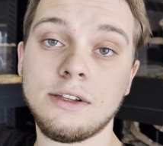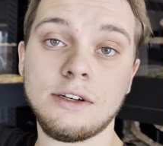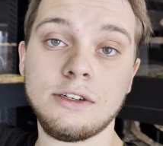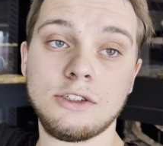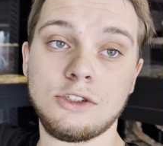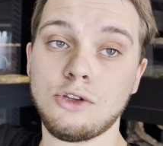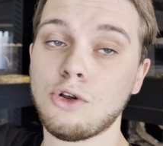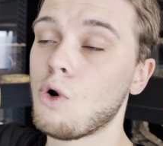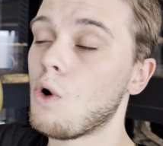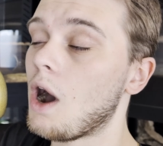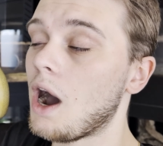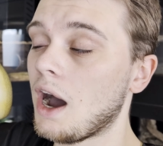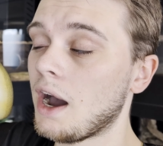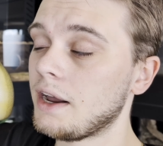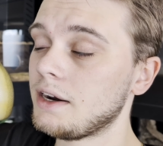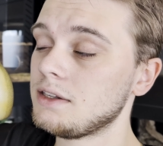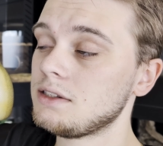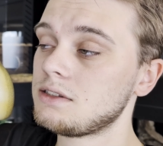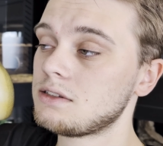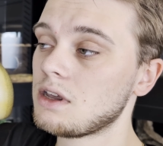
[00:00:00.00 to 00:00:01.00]
is no
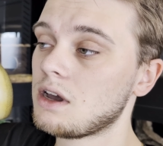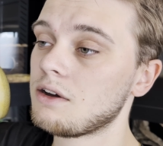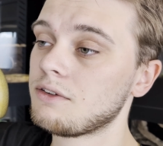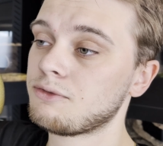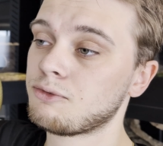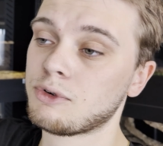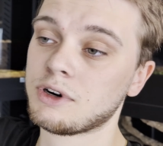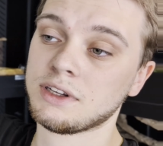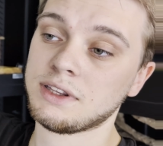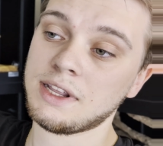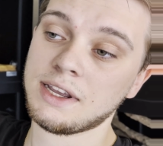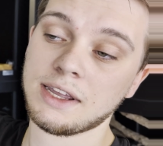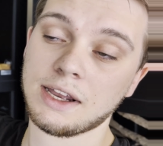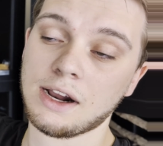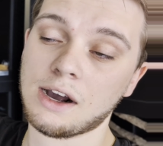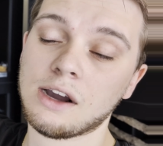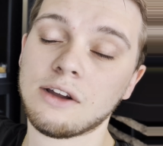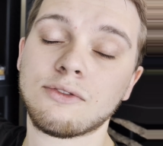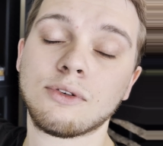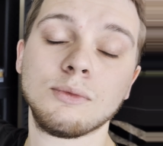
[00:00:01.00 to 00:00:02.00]
hide and stuff where they
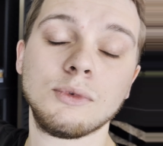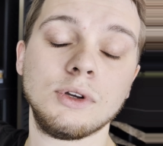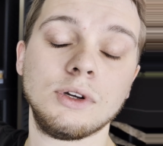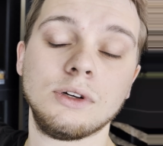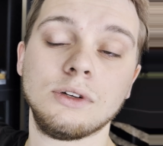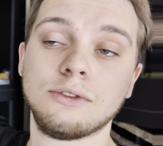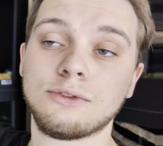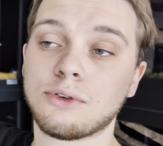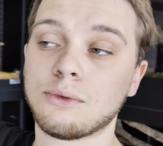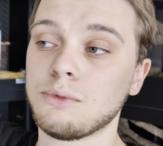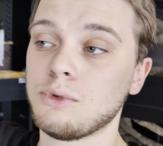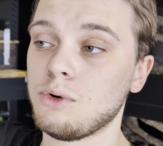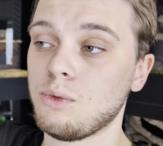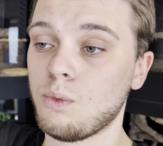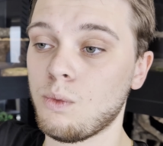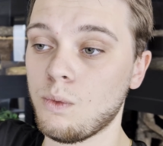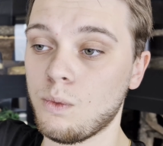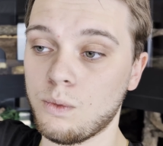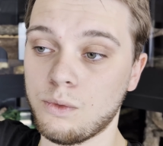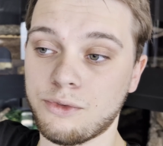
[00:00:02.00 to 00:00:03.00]
can hide from
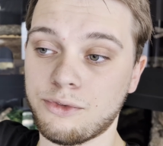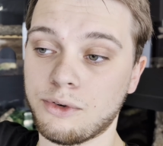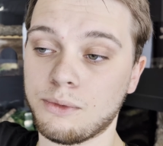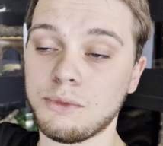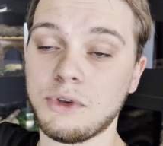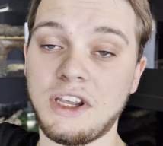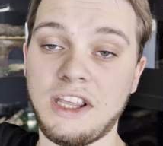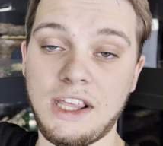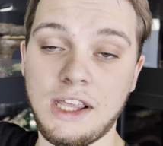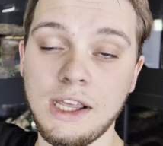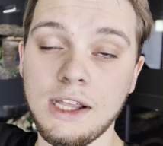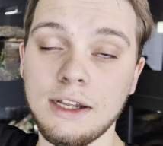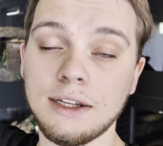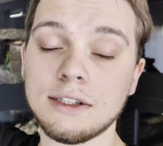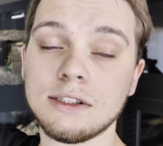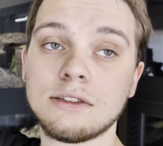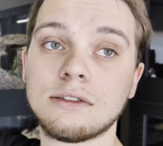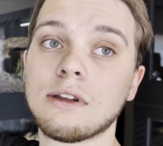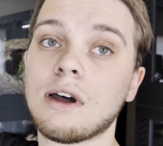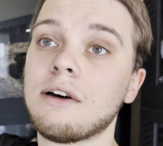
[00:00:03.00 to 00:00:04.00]
the heat
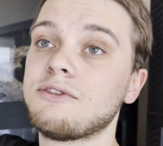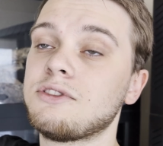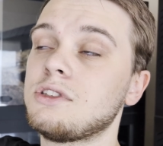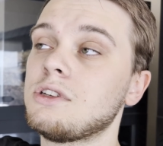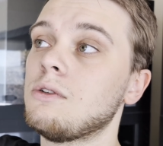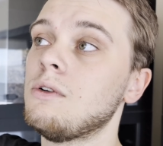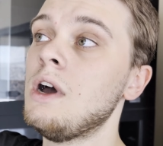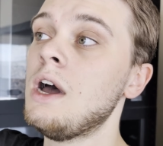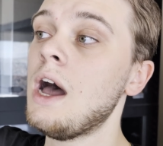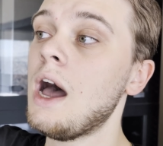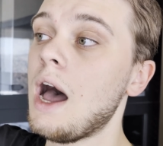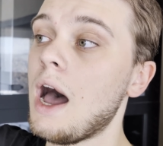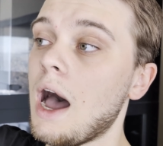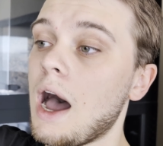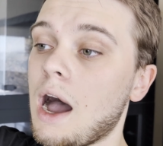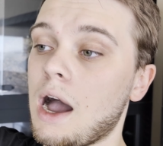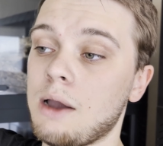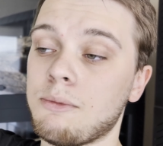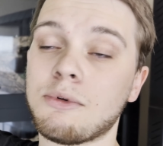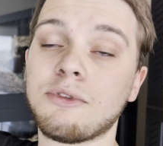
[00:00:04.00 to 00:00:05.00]
and stuff, so
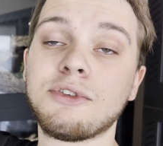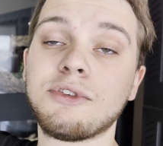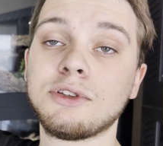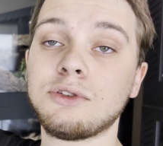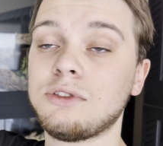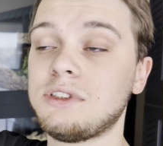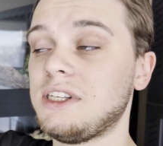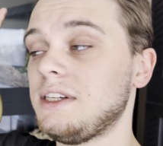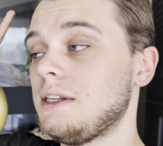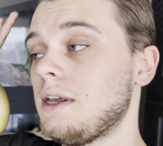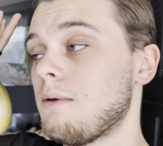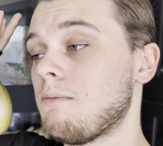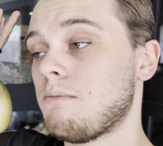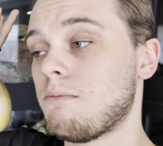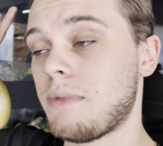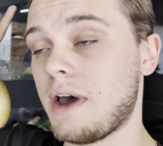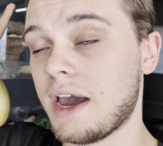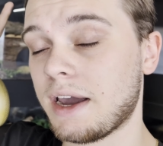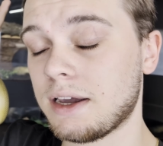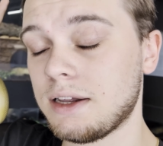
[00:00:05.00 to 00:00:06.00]
I prefer to take
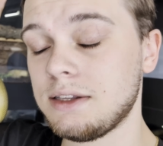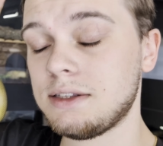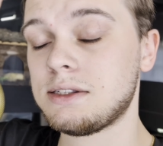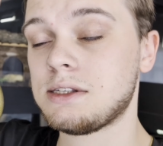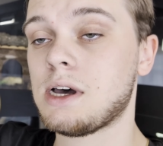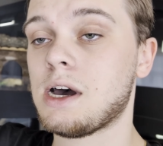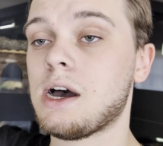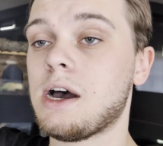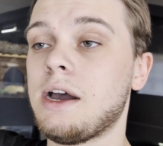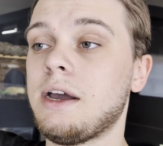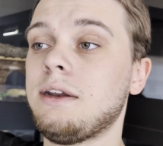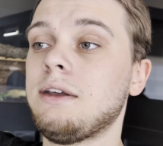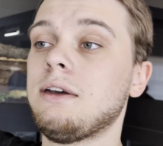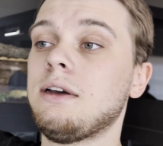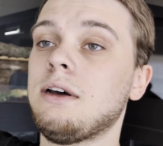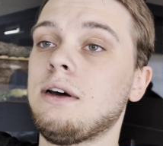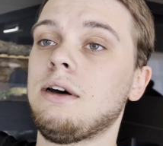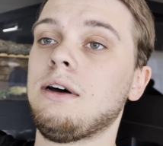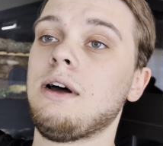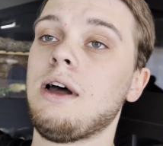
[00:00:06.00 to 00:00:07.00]
them back
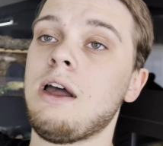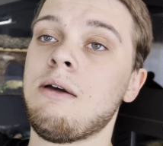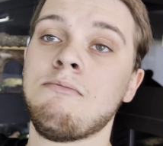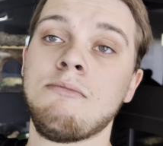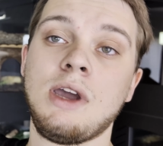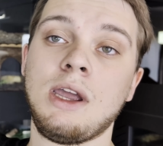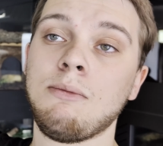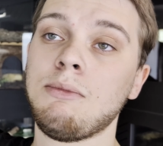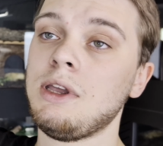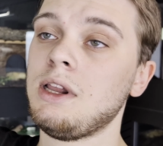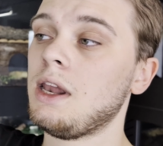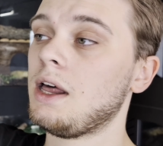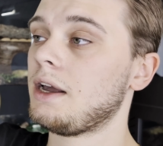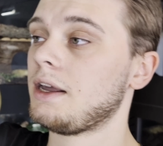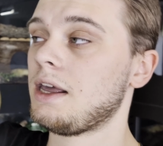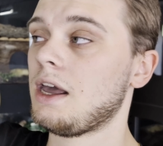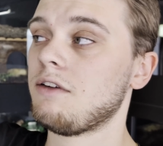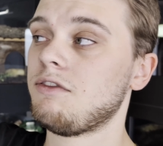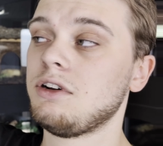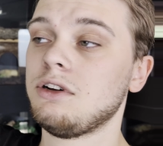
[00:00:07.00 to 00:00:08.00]
inside and maybe
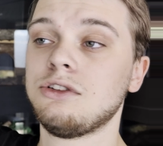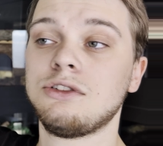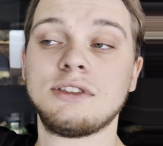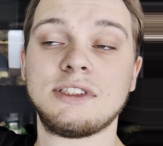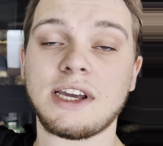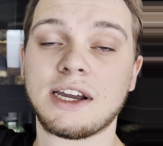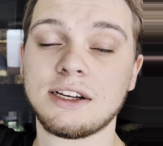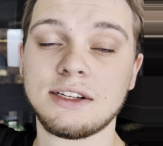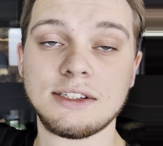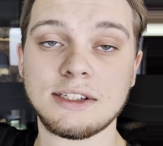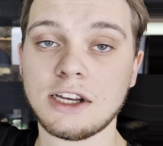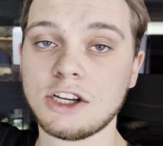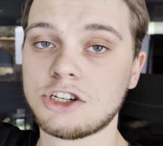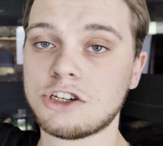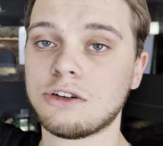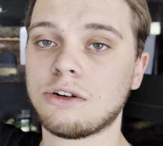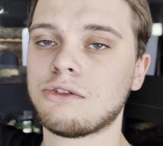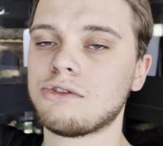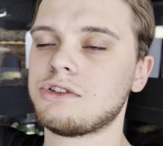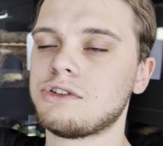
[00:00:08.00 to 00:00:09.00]
like having a second
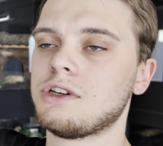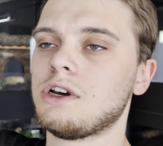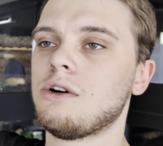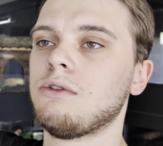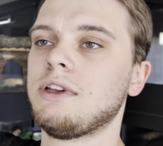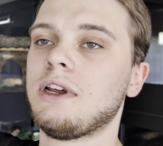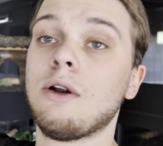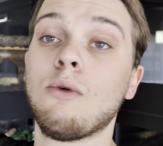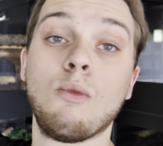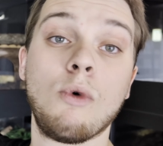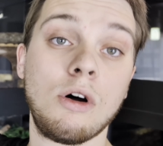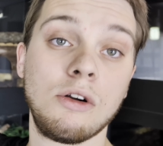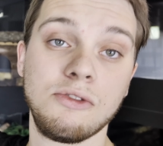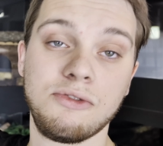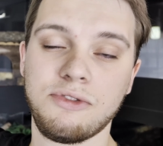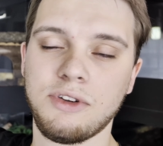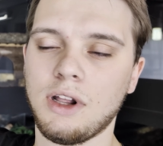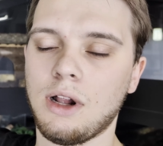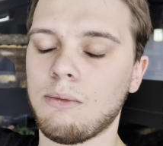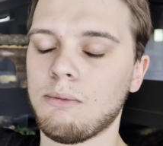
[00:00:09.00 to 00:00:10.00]
session or so that I
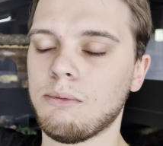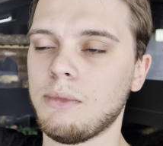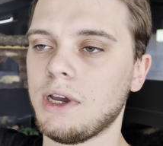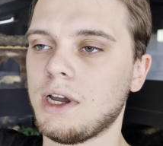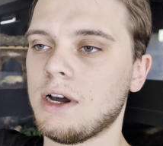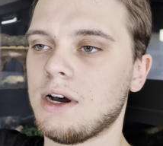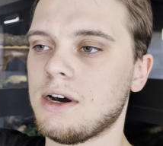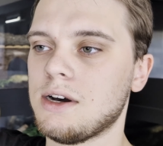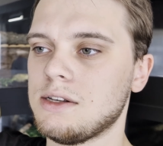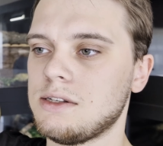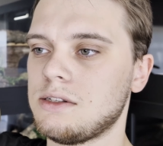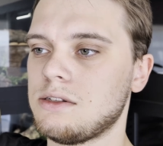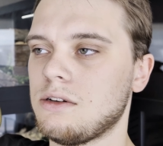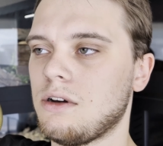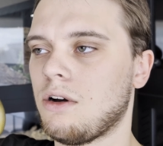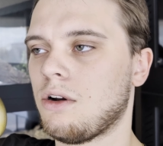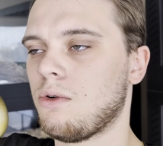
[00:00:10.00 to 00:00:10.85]
won't film, because